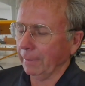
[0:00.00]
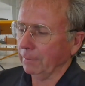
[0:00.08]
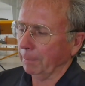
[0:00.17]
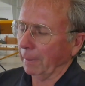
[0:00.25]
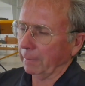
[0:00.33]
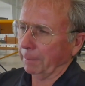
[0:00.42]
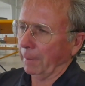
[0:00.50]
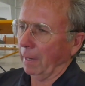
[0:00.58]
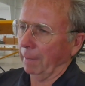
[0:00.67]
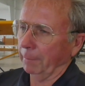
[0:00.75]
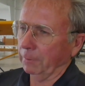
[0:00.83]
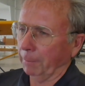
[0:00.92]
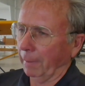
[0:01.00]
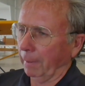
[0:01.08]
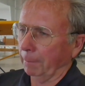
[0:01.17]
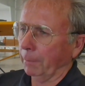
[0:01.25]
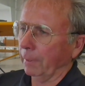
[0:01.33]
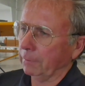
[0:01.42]
things about the Bahamas, but
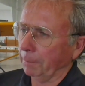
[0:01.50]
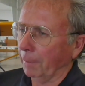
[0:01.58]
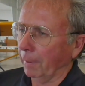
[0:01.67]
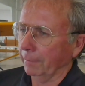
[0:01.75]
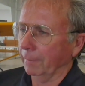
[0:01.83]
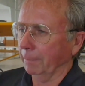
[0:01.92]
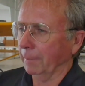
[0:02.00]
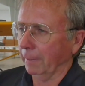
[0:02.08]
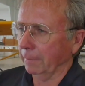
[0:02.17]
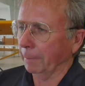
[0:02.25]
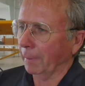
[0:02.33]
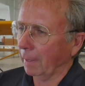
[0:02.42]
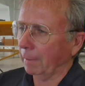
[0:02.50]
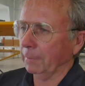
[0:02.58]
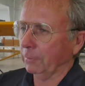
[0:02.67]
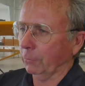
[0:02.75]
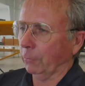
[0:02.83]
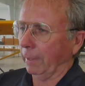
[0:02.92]
I impress upon them that the
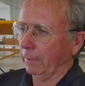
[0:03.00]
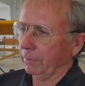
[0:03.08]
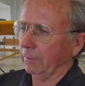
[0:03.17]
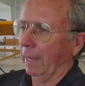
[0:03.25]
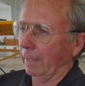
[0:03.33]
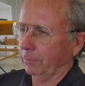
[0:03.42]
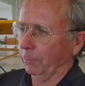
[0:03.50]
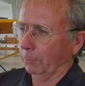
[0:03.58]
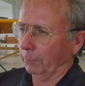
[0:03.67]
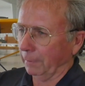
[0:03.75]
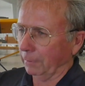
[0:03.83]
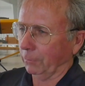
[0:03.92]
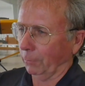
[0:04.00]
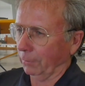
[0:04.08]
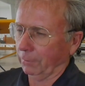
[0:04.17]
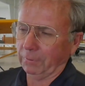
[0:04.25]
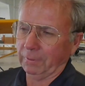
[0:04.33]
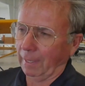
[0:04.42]
Bahamas' greatest natural
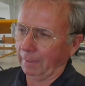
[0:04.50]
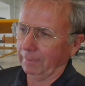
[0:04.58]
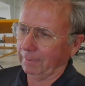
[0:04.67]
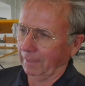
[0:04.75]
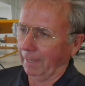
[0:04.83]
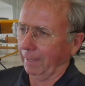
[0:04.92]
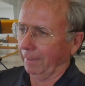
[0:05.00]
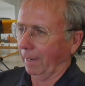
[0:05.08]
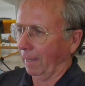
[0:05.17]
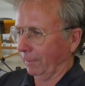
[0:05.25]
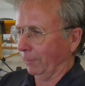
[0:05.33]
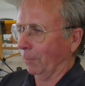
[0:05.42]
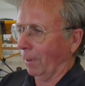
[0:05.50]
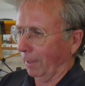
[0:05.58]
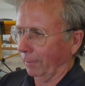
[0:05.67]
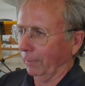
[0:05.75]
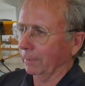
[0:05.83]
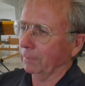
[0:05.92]
resource is not the sand, not the
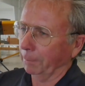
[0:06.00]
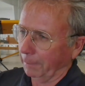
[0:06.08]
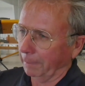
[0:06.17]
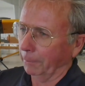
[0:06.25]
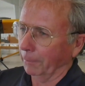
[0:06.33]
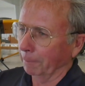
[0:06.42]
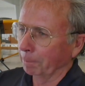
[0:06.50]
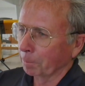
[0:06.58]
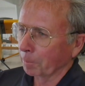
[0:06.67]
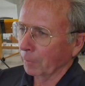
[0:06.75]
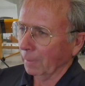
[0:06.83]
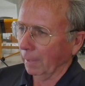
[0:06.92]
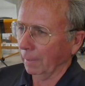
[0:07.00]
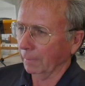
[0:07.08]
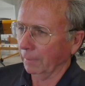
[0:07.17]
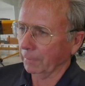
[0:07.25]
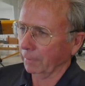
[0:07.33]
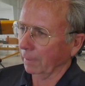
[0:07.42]
water, it's the people.
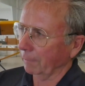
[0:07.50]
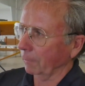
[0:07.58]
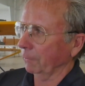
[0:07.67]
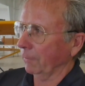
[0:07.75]
And that they're going to have a